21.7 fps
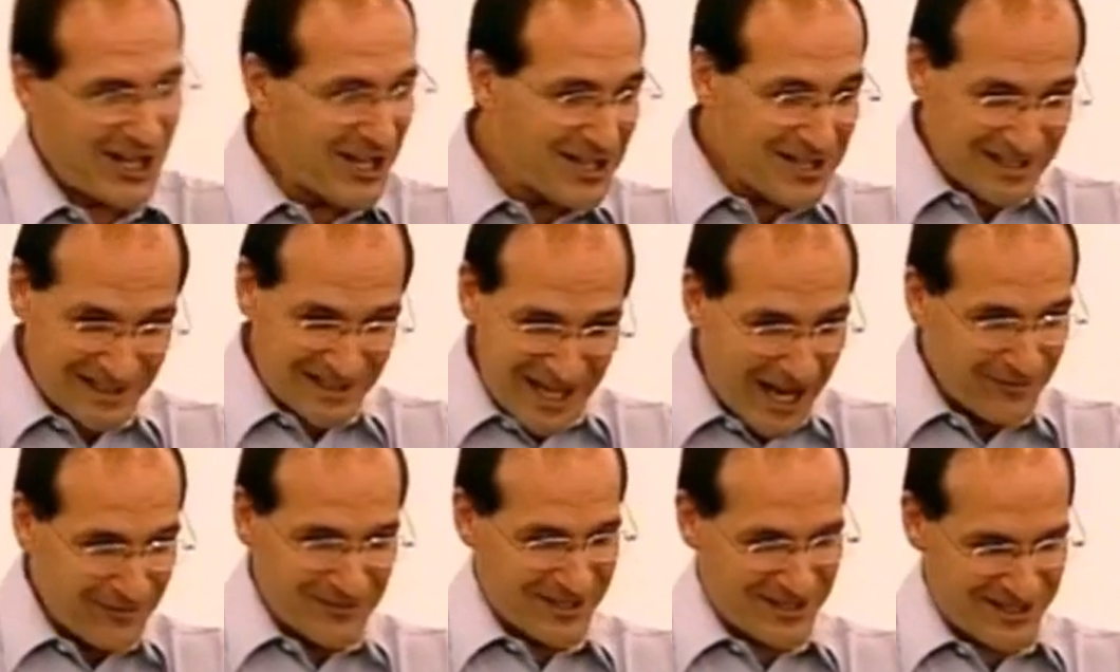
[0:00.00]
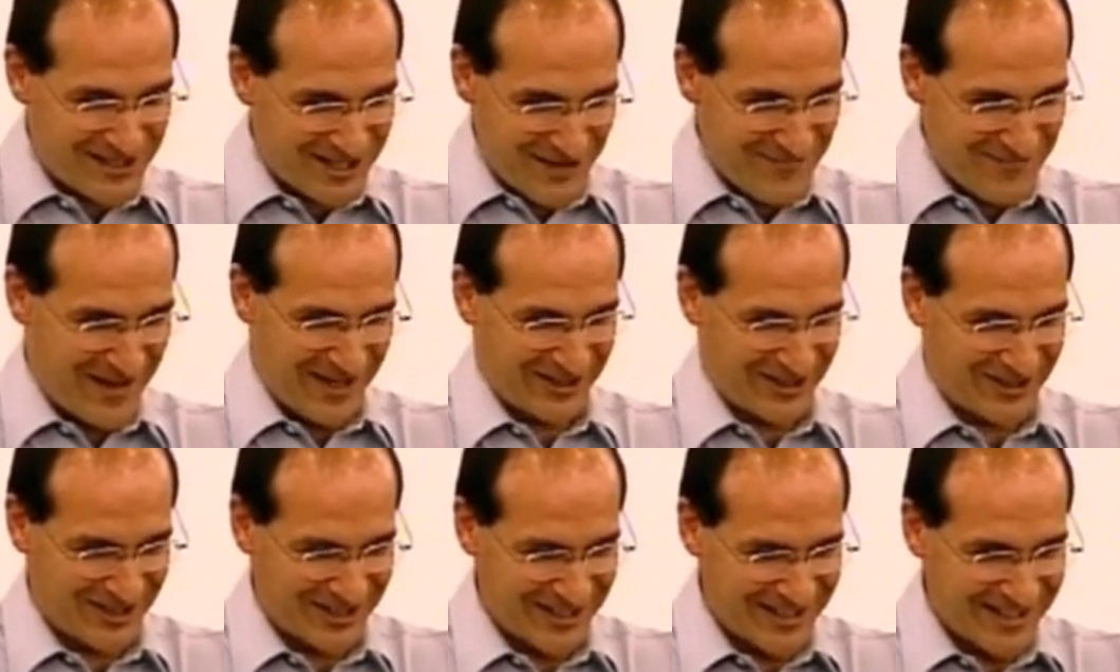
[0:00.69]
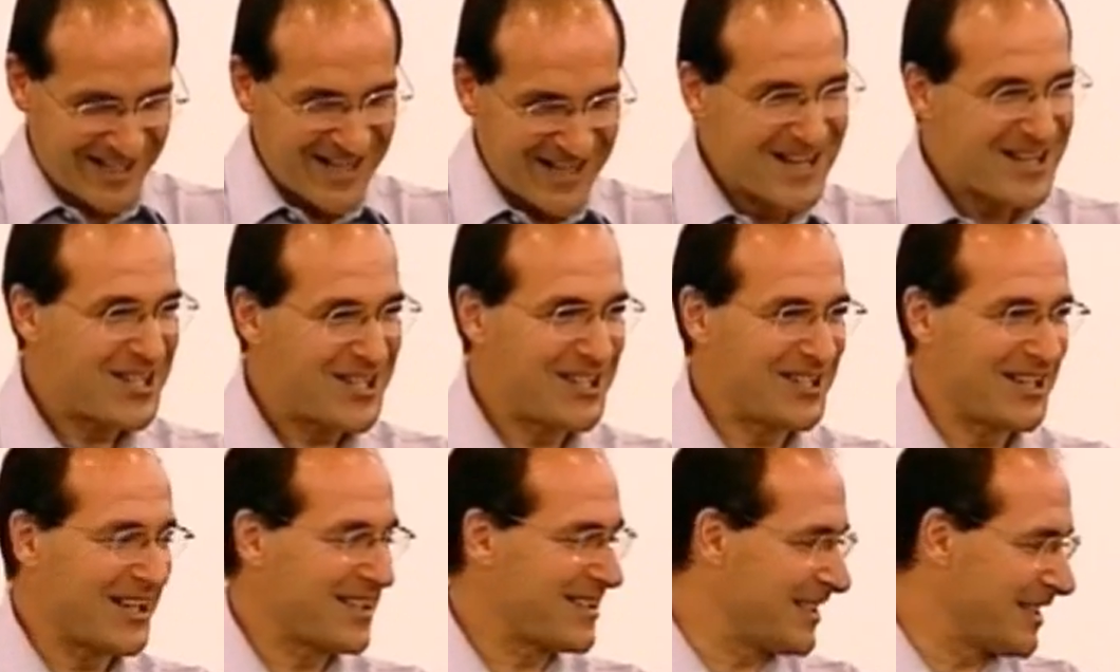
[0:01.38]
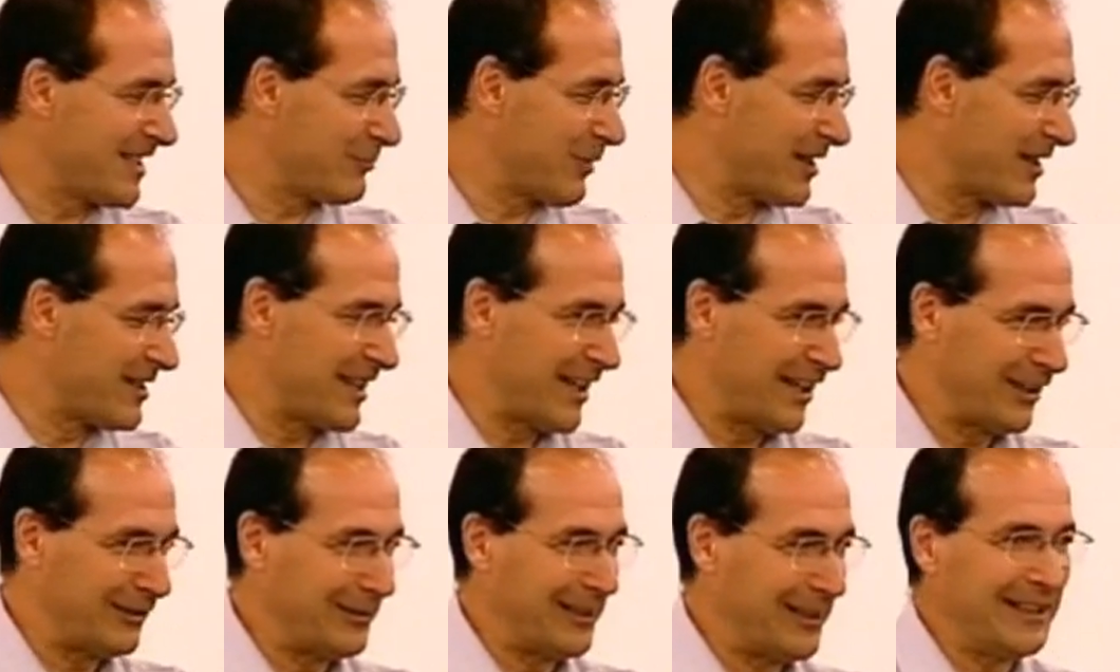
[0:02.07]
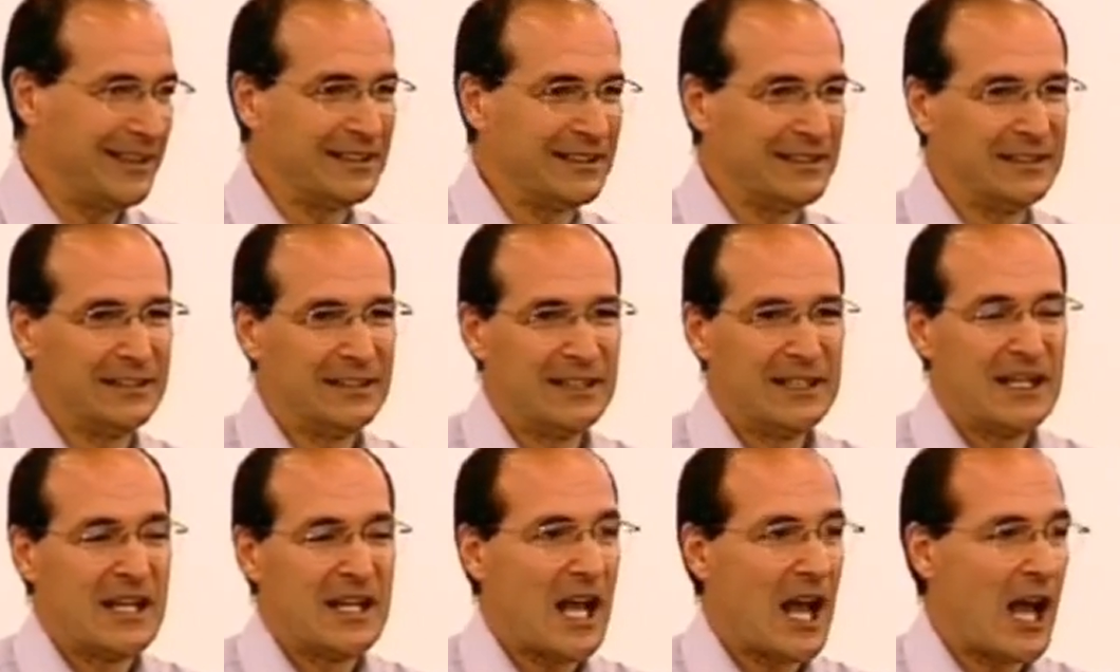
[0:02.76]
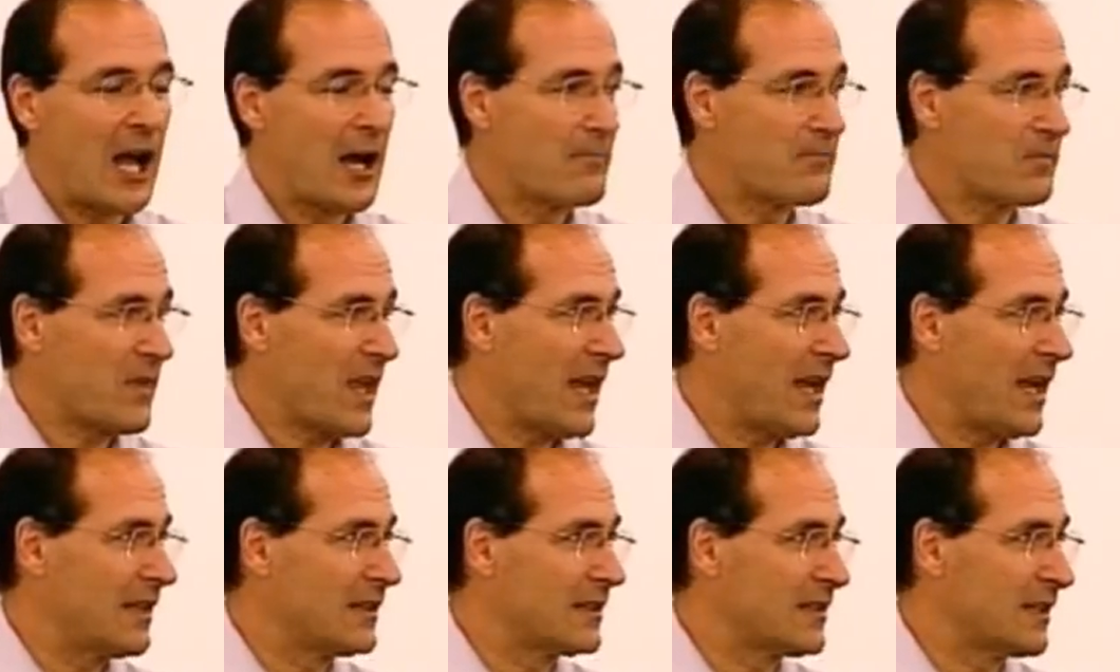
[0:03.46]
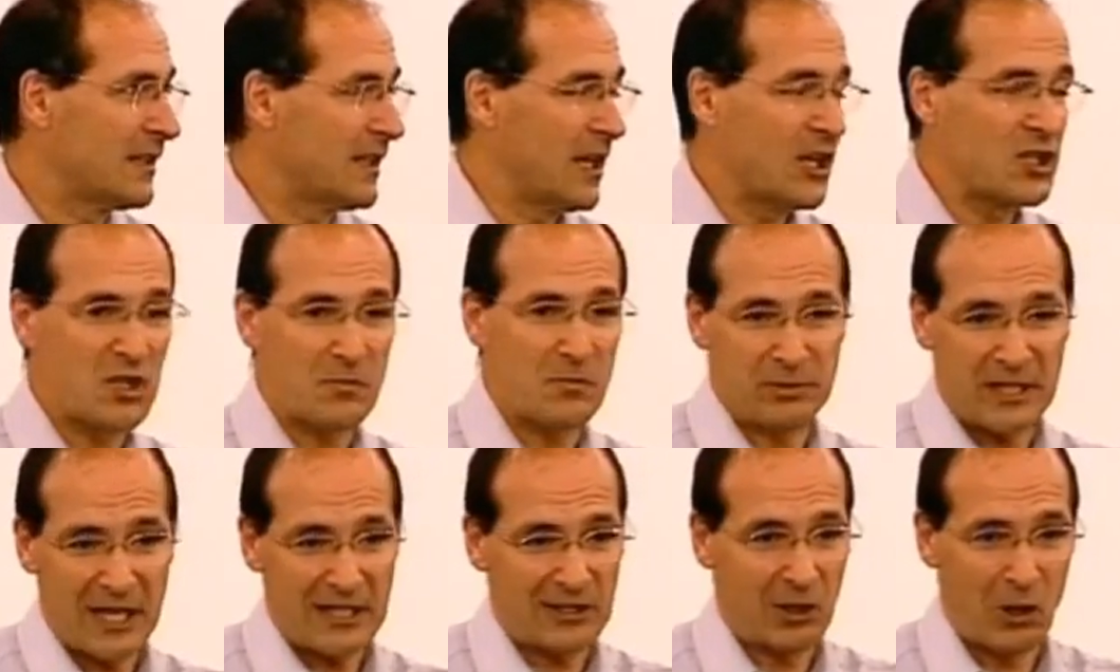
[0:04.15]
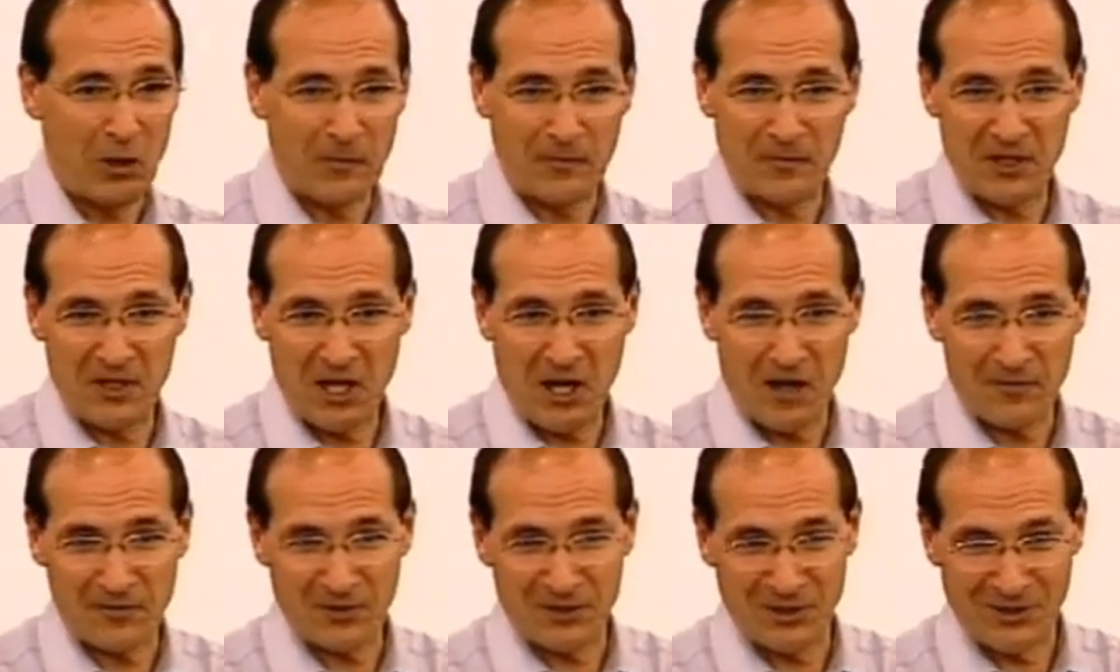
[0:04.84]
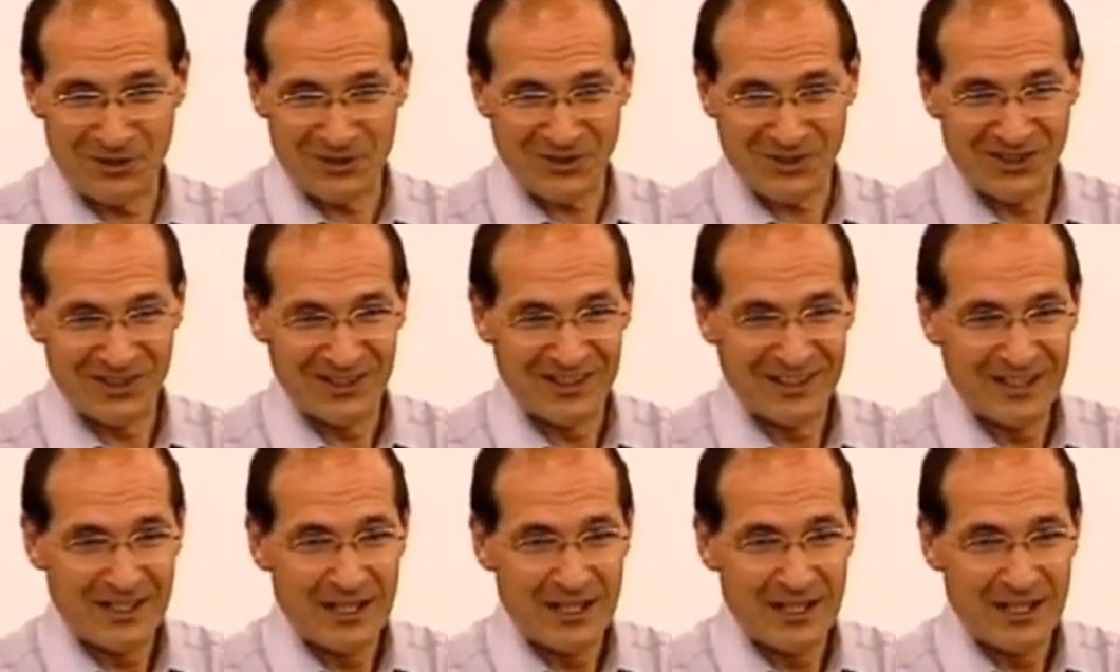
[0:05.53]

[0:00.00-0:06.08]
just loved it so much. She just did one day a week, and she played golf in the afternoons.